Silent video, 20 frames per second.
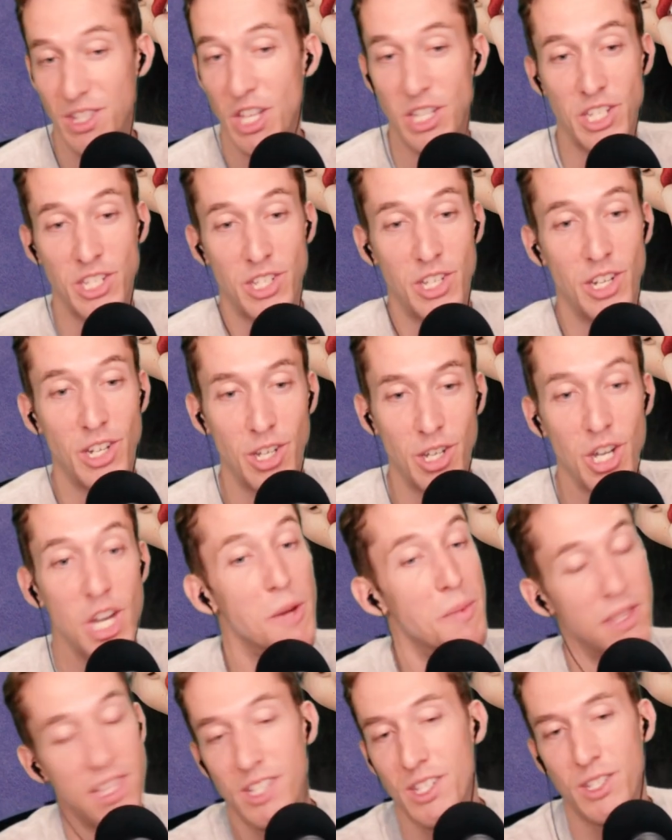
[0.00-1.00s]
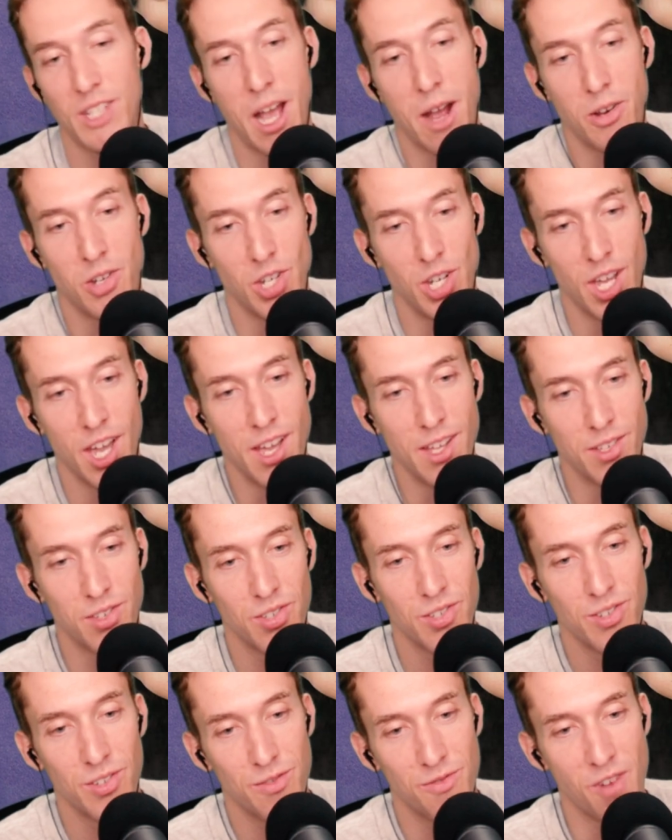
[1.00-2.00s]
this isn't good, but this is how she
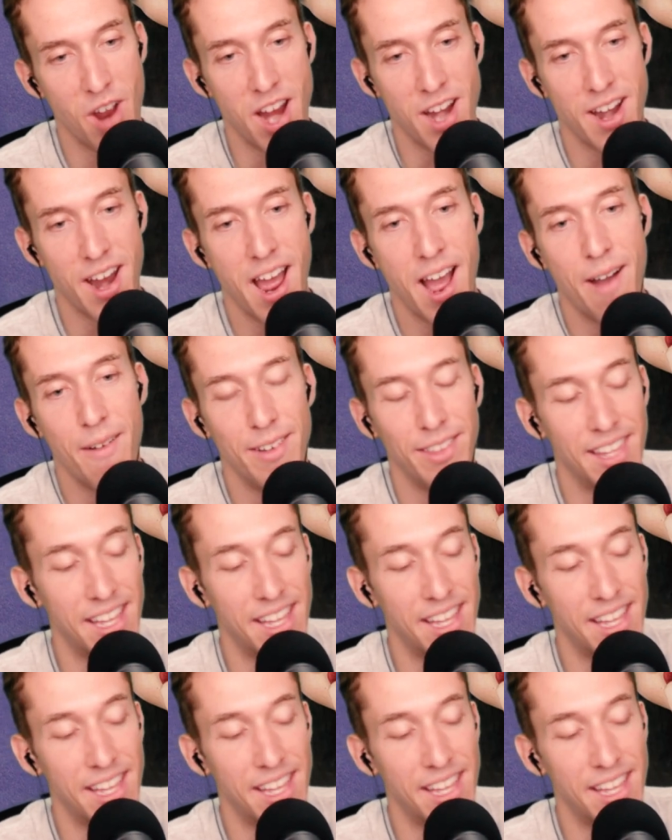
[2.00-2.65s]
is right now.